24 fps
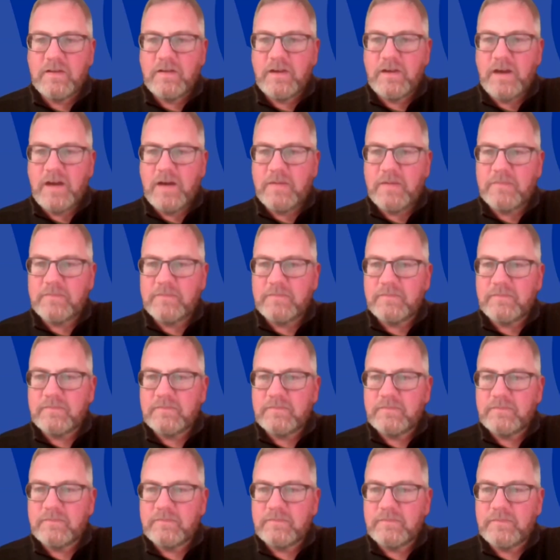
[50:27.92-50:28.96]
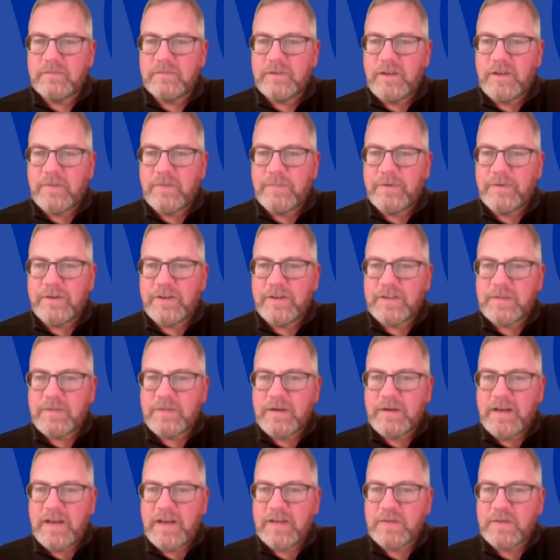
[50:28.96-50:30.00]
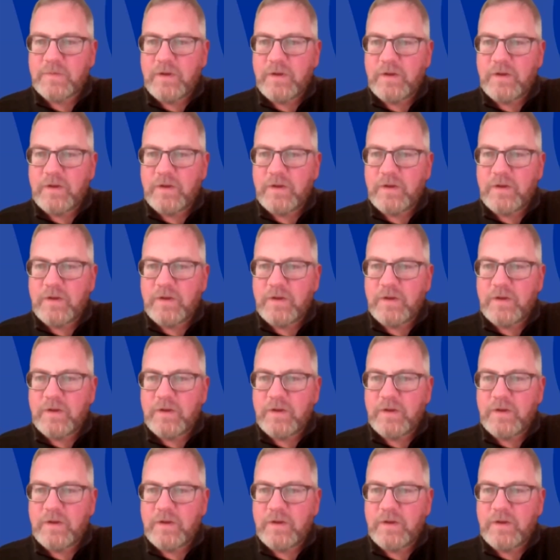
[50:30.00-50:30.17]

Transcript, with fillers: Um, another participant asked,